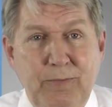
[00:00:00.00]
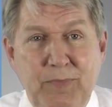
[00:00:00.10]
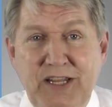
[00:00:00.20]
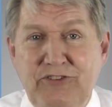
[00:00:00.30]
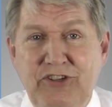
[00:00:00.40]

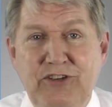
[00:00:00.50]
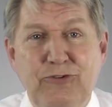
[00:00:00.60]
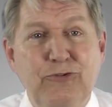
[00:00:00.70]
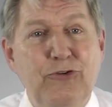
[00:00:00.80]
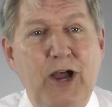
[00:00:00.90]
Many
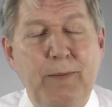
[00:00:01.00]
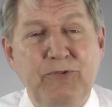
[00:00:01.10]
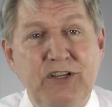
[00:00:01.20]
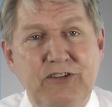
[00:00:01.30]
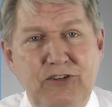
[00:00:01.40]
seniors are
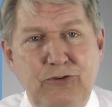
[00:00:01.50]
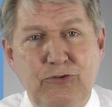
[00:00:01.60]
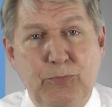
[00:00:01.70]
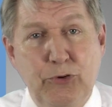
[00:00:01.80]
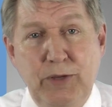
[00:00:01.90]
opting to
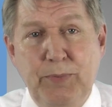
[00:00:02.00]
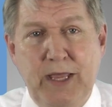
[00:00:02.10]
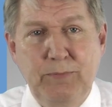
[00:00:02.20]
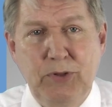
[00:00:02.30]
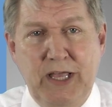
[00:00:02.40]
use a
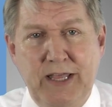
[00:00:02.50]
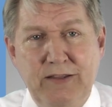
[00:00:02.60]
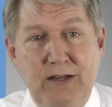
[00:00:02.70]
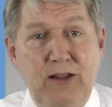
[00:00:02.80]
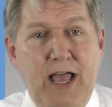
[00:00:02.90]
prepaid
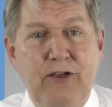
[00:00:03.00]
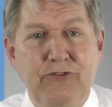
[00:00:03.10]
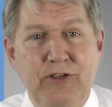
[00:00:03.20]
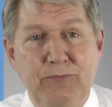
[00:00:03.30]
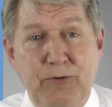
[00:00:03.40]
plan that
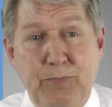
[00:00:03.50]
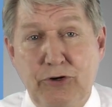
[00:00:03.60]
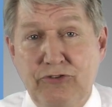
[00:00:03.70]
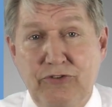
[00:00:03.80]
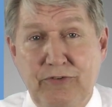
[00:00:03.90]
allows them to
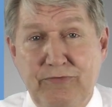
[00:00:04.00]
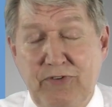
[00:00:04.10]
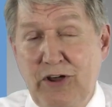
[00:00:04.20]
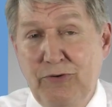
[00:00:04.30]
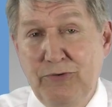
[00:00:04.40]
purchase a
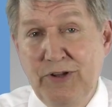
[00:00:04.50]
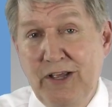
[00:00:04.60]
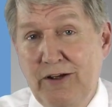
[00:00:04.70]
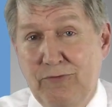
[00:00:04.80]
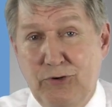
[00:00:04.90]
phone
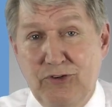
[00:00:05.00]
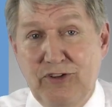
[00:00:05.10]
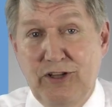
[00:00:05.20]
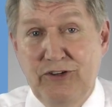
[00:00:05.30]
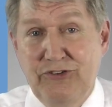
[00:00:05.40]
for as
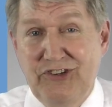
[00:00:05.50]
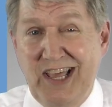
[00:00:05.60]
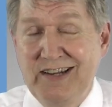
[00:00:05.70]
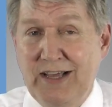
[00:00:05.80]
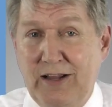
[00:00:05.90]
little as
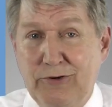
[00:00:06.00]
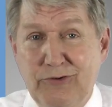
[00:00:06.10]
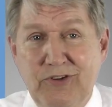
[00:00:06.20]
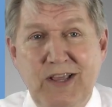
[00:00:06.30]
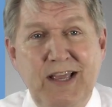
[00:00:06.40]

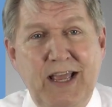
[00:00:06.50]
$10